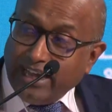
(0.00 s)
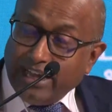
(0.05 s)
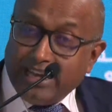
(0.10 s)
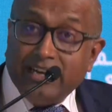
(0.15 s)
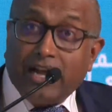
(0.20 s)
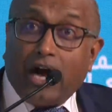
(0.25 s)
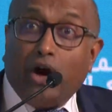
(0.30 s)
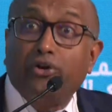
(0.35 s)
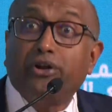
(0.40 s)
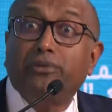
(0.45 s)
And
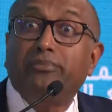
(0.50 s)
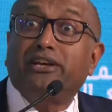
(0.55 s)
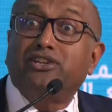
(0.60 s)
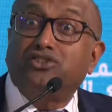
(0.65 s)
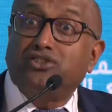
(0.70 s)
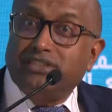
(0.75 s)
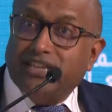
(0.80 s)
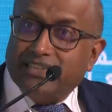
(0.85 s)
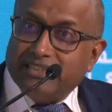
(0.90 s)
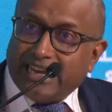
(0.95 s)
how do you make
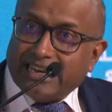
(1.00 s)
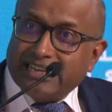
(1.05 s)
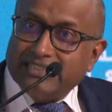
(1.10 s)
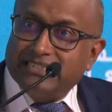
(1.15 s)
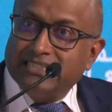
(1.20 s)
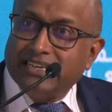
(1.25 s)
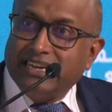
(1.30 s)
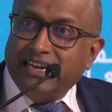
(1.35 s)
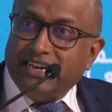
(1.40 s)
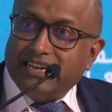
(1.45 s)
sure that that
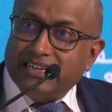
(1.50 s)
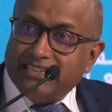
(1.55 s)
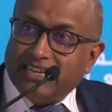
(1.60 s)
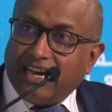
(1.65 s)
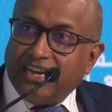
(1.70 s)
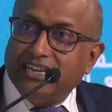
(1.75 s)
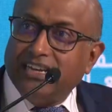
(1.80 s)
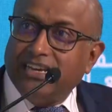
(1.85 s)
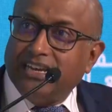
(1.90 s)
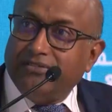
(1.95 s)
is
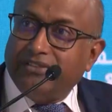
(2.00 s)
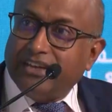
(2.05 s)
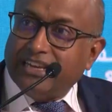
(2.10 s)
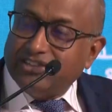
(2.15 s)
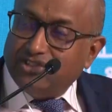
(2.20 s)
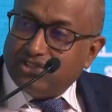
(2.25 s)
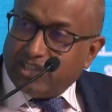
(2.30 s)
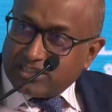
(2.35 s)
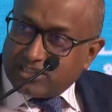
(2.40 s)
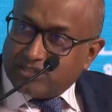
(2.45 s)
done in a very
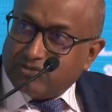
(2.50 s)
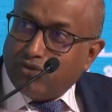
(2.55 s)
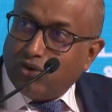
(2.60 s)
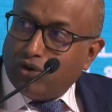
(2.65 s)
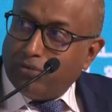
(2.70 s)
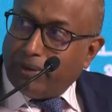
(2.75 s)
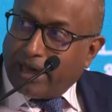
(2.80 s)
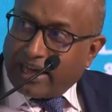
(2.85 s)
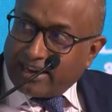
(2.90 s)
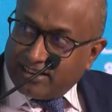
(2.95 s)
justful
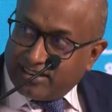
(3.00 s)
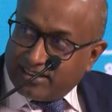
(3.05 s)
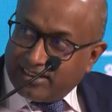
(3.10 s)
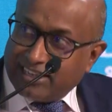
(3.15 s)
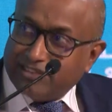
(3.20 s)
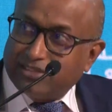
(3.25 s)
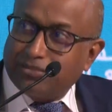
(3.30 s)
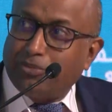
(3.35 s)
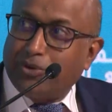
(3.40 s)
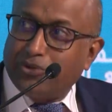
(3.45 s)
manner
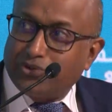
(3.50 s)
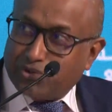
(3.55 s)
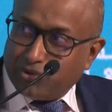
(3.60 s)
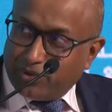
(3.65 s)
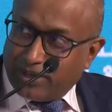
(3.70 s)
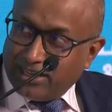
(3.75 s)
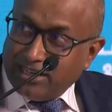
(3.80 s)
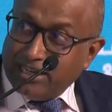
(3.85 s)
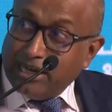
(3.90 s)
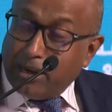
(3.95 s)
as opposed
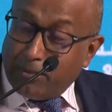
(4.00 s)
to